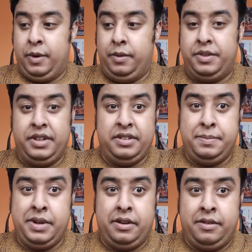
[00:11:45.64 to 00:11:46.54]
Obviously
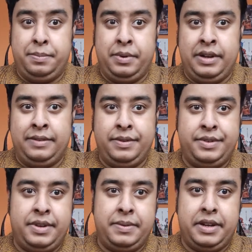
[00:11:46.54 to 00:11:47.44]
it's a bit off-putting
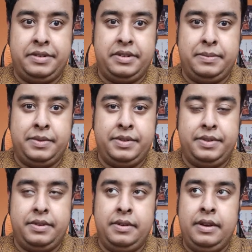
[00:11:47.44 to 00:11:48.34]
for some
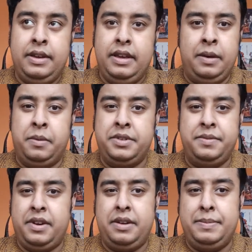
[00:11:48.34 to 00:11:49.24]
customers. It
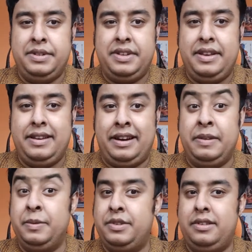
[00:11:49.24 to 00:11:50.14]
wasn't very busy.
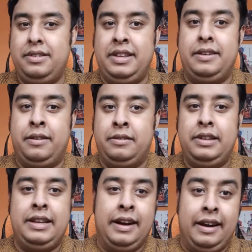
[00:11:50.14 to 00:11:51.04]
I was the
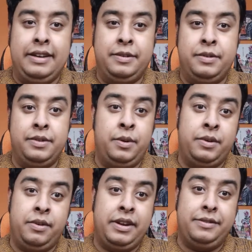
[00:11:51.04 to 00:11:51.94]
only guy who was
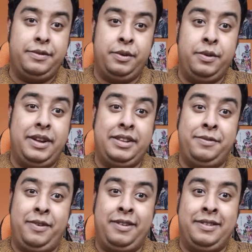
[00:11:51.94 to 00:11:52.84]
ordering food at
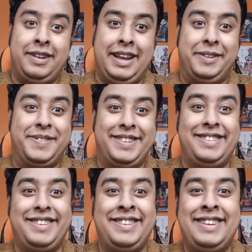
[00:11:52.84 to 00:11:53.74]
the front of the
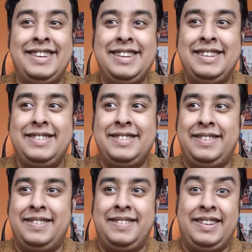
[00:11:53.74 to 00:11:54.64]
counter.
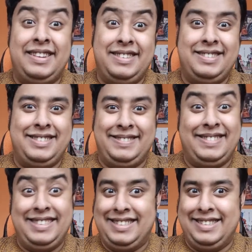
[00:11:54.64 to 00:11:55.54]
So that
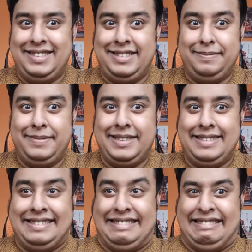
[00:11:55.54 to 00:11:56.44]
definitely says
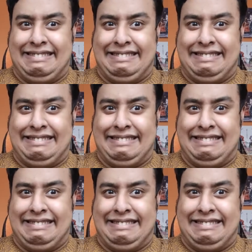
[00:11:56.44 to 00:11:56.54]
something.